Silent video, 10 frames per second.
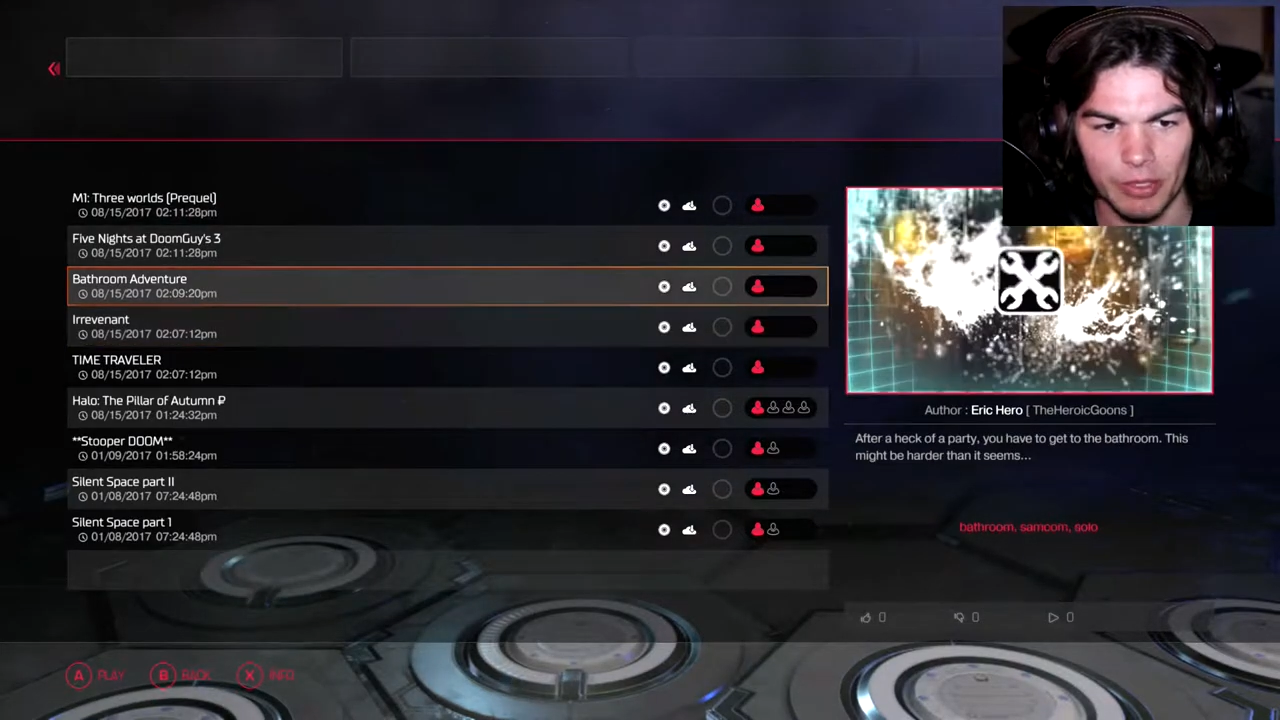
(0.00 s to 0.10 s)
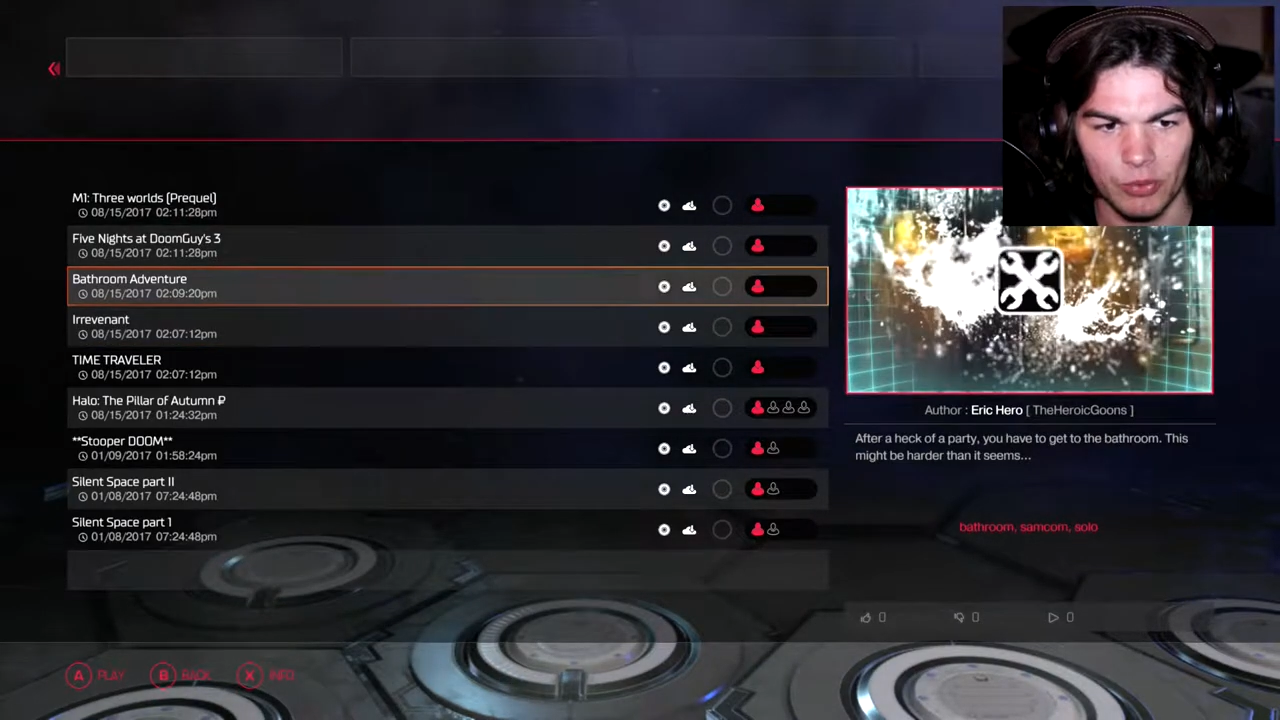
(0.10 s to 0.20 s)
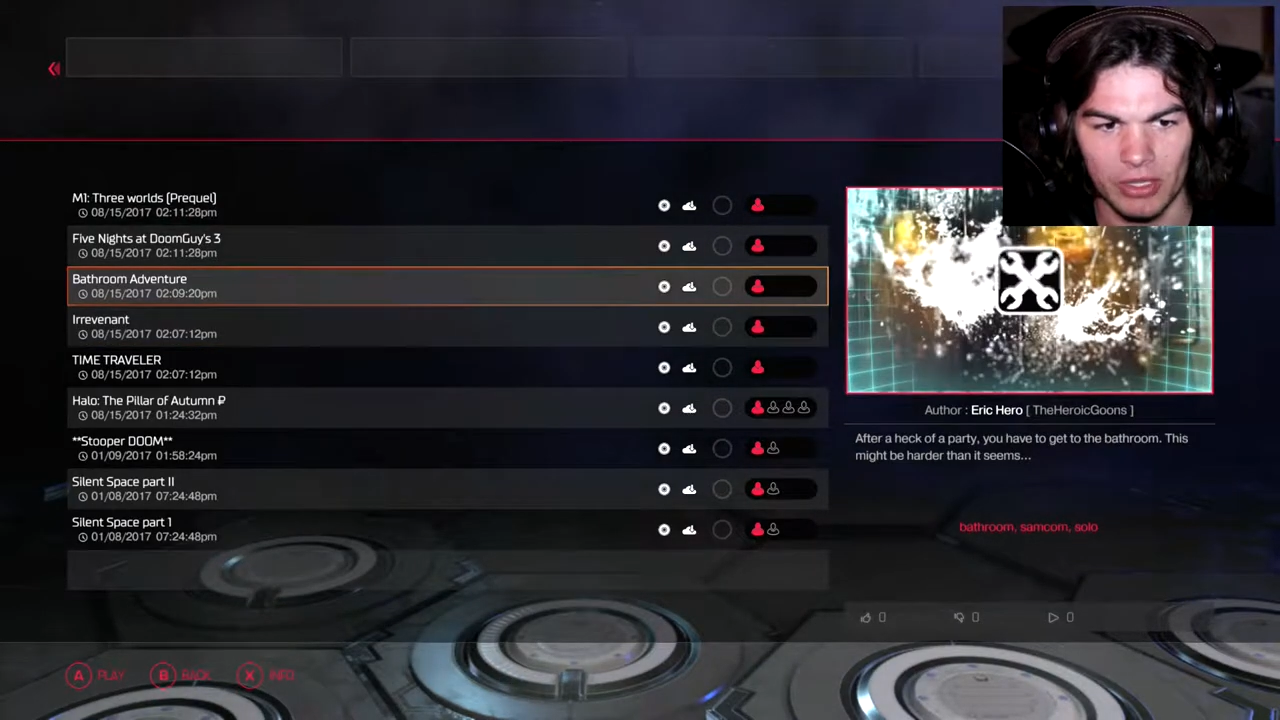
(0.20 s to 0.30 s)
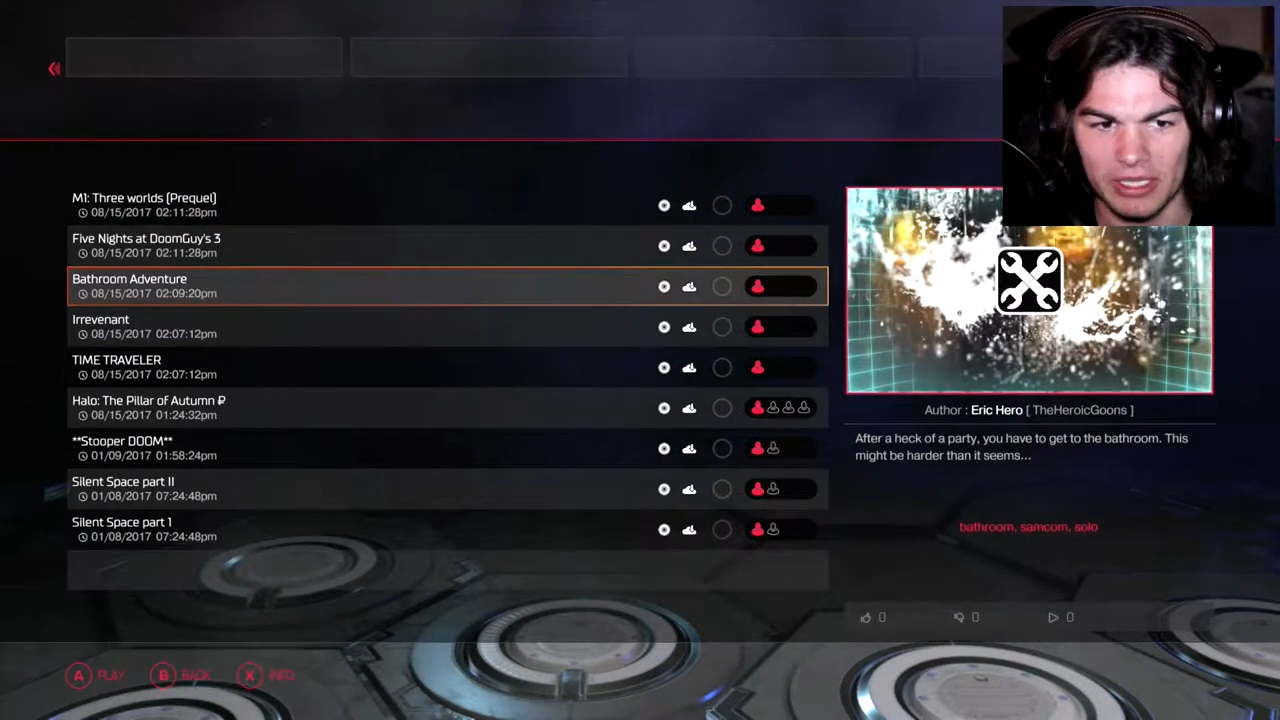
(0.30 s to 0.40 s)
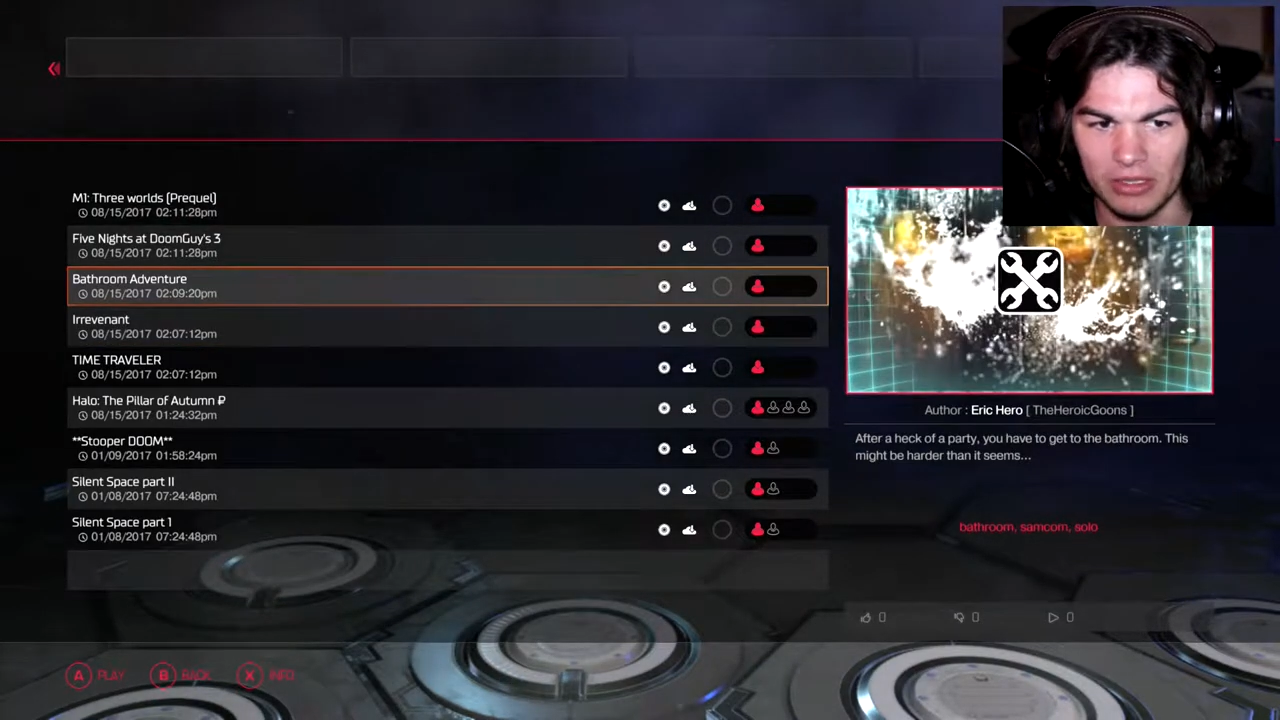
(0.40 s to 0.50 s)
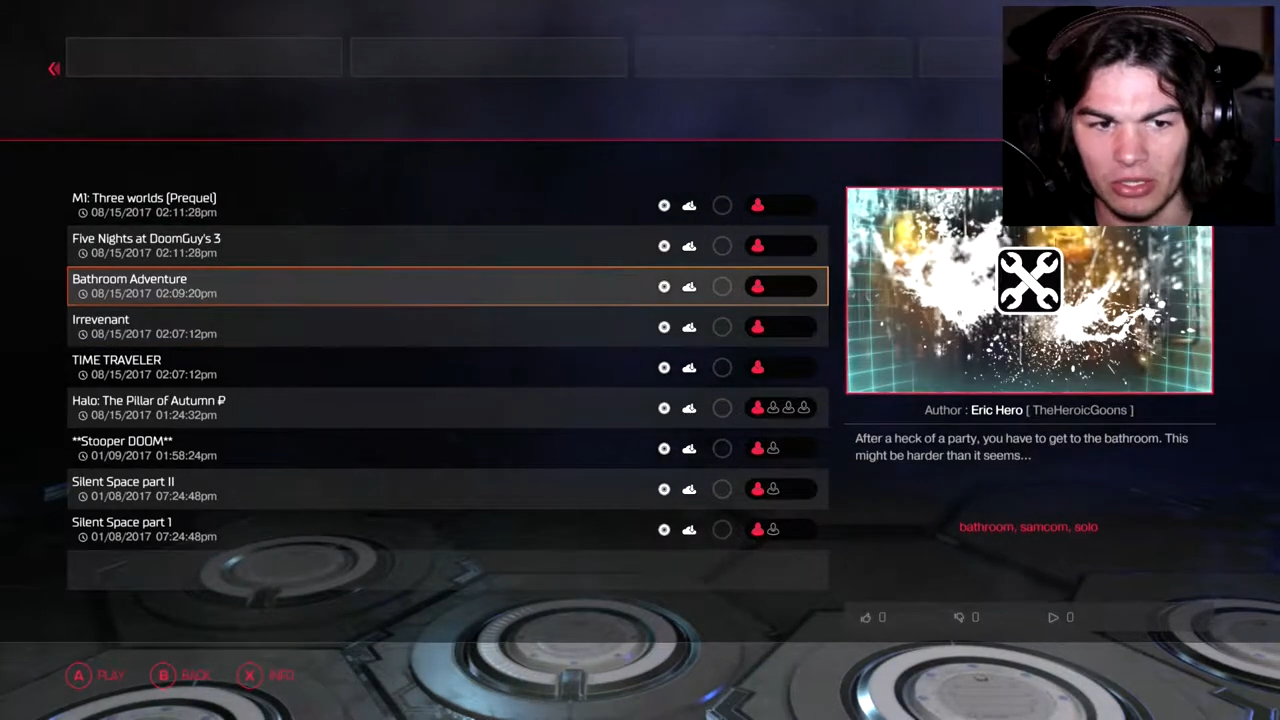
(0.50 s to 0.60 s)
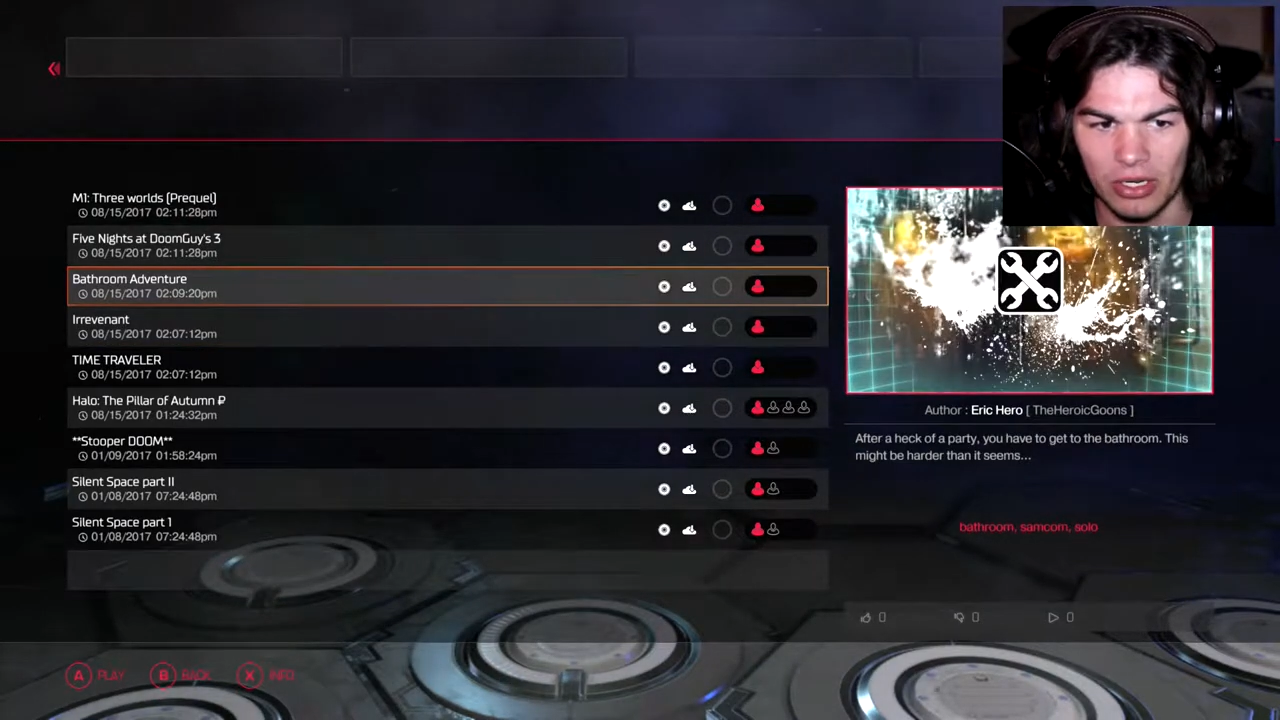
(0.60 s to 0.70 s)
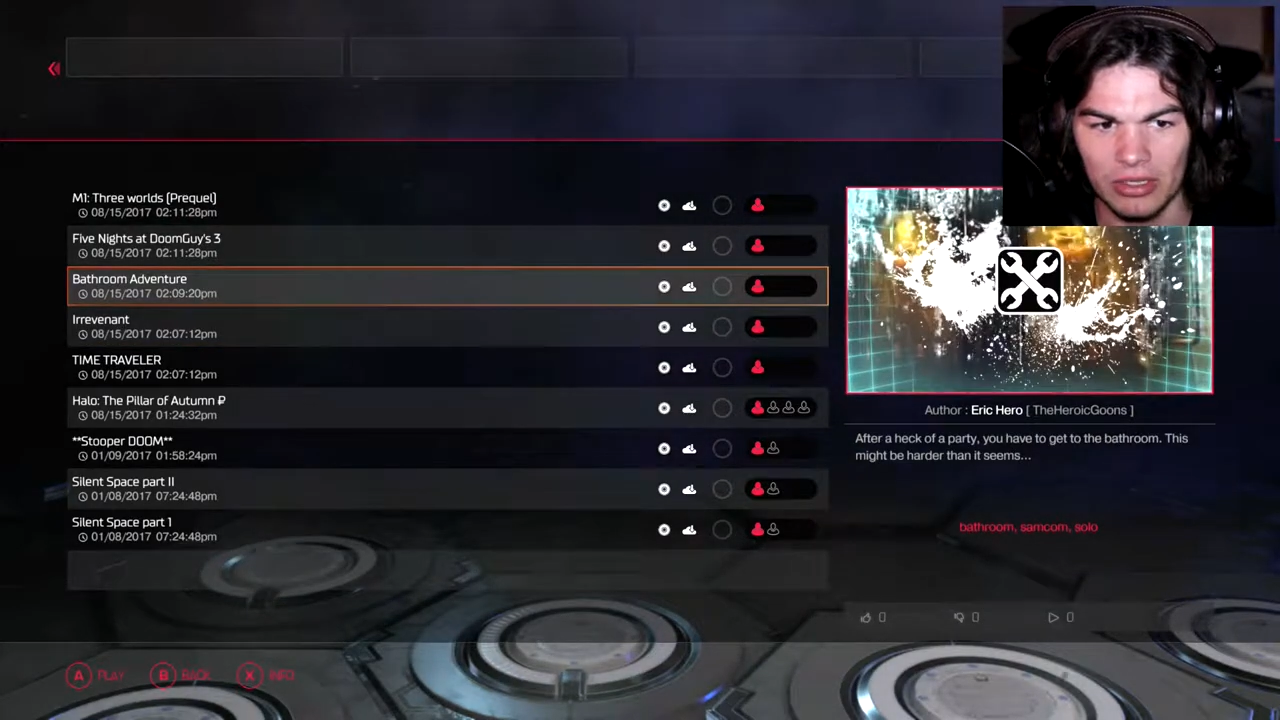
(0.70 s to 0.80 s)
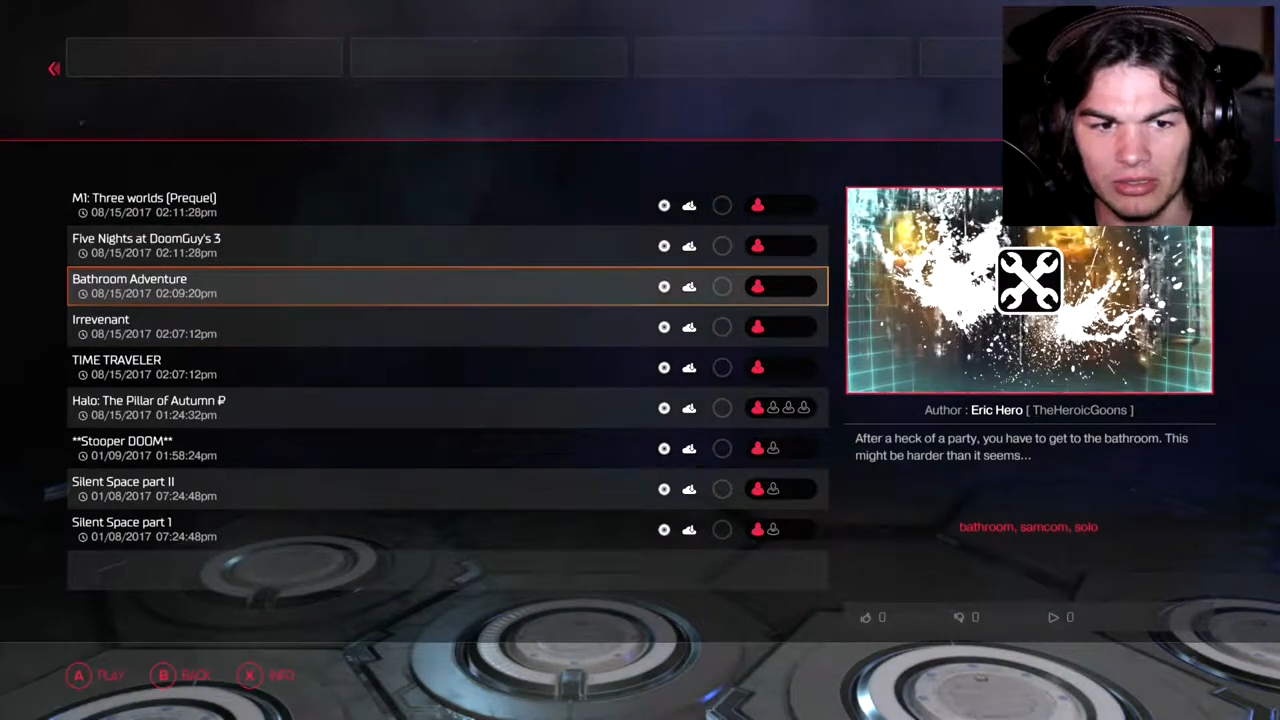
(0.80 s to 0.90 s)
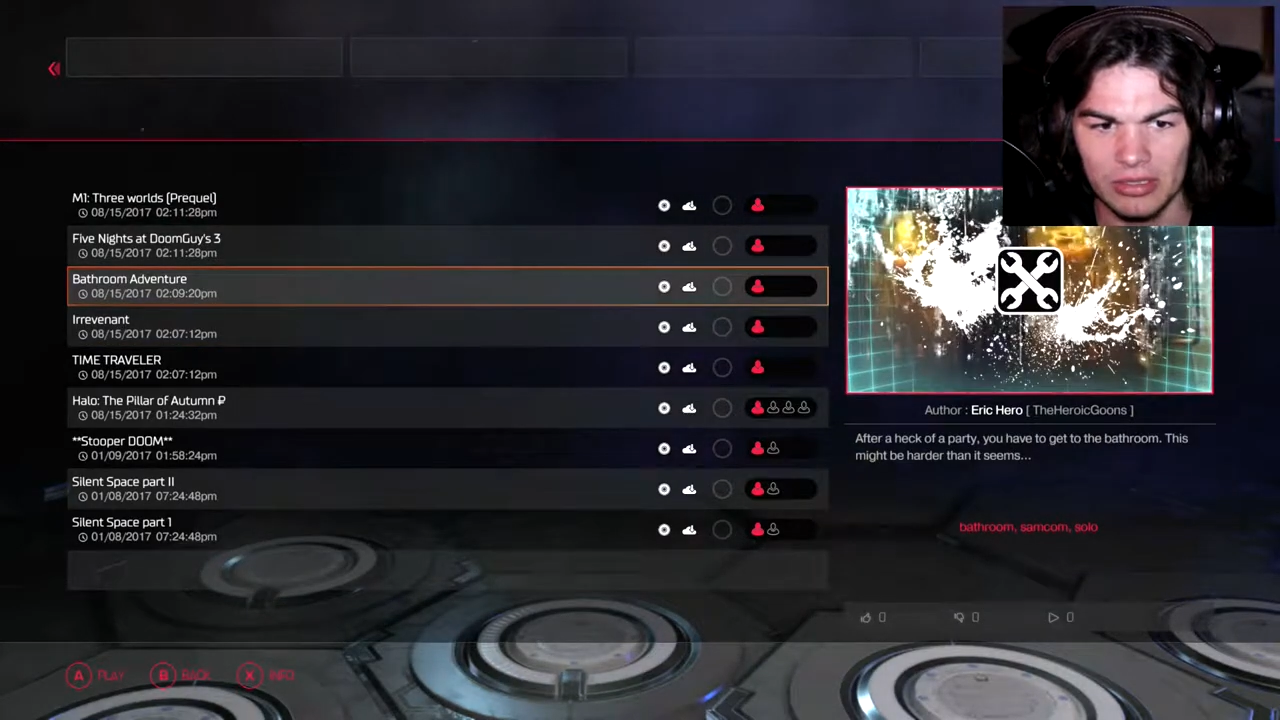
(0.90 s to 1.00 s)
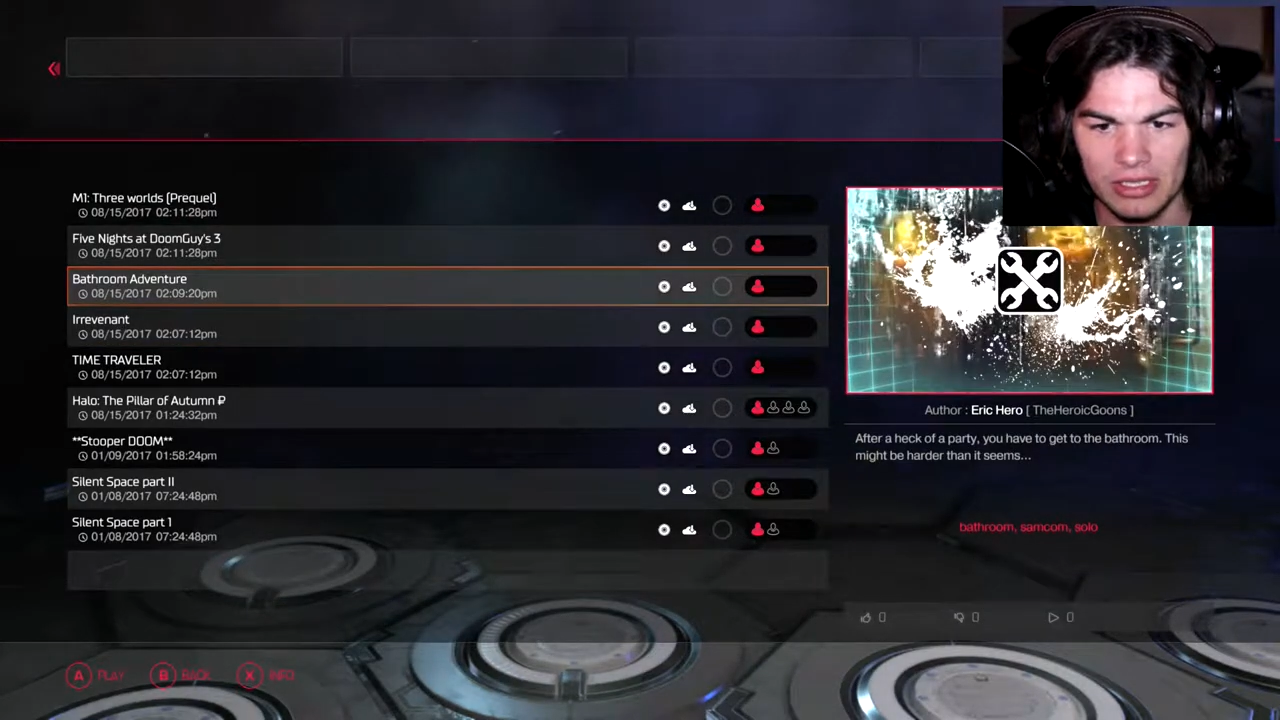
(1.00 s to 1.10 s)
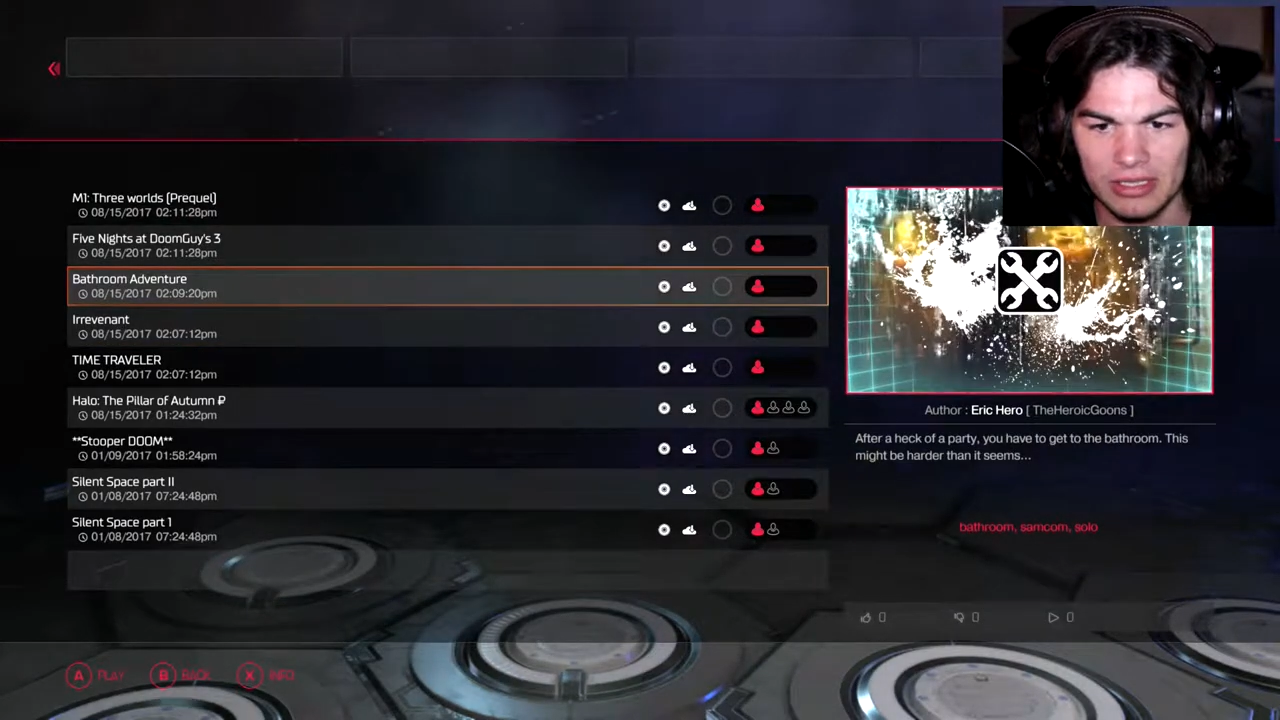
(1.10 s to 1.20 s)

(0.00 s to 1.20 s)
really long.